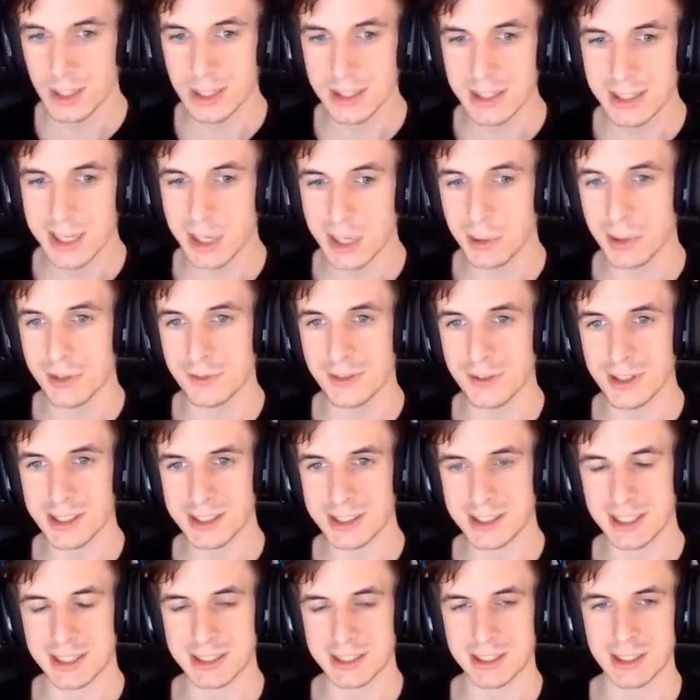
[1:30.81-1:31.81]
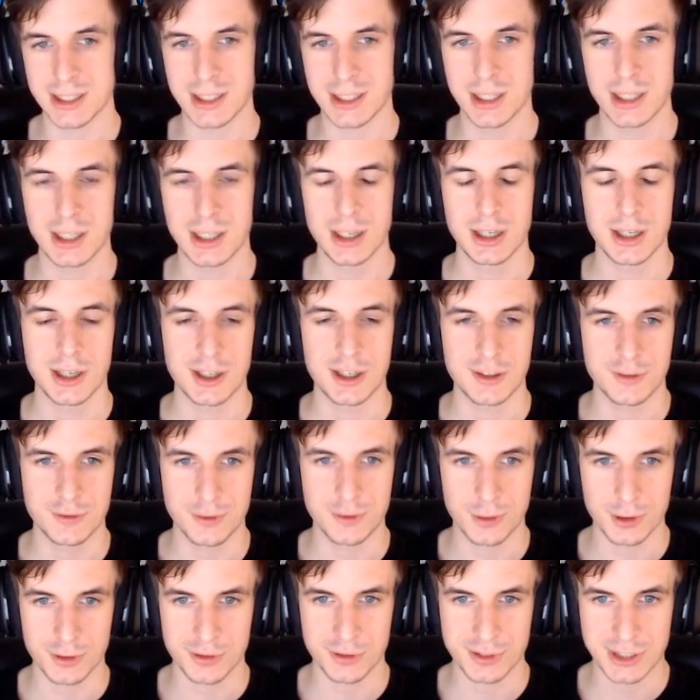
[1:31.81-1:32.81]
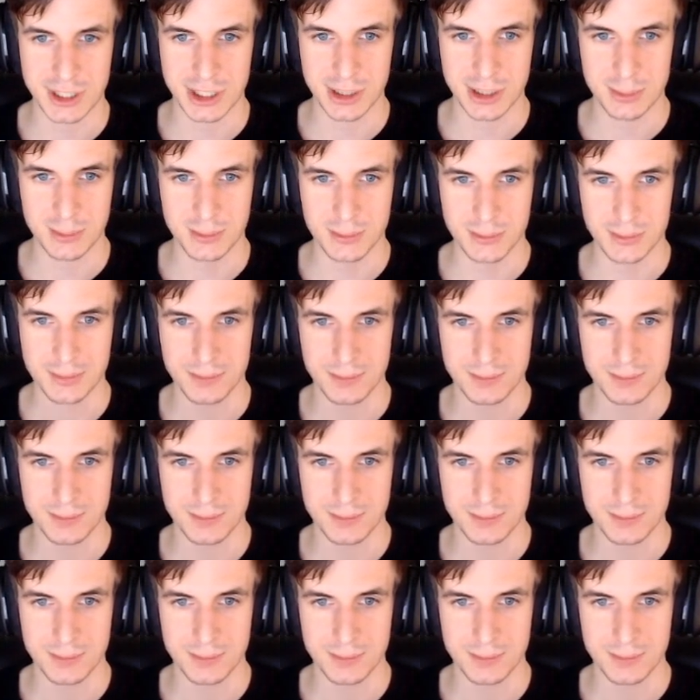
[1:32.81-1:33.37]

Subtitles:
Now if I attack a 4th time,